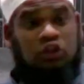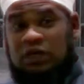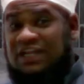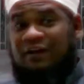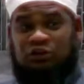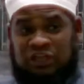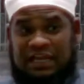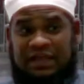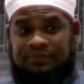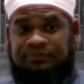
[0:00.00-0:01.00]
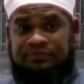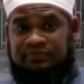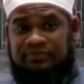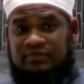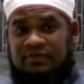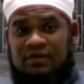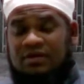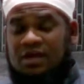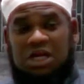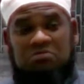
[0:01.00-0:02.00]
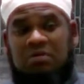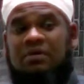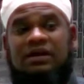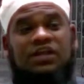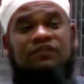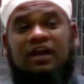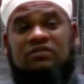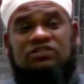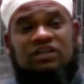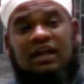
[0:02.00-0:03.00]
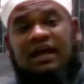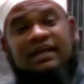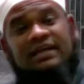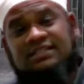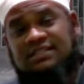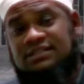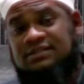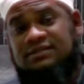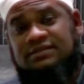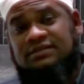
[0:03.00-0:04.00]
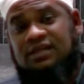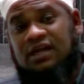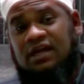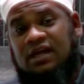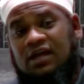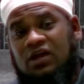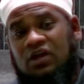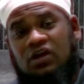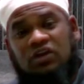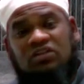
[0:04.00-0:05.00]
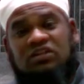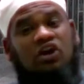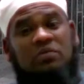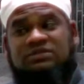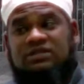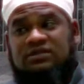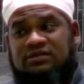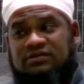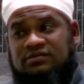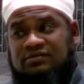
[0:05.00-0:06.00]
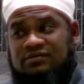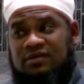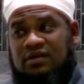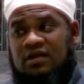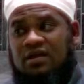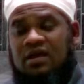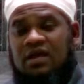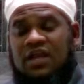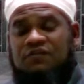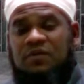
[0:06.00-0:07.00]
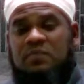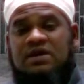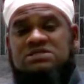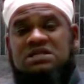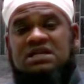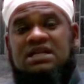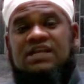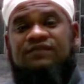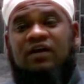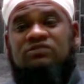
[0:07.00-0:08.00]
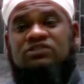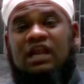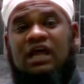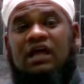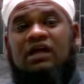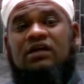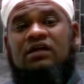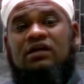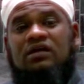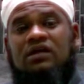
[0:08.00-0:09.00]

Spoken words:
not to leave out salah. Remember, leaving out salah is not an option. If a person leave out salah,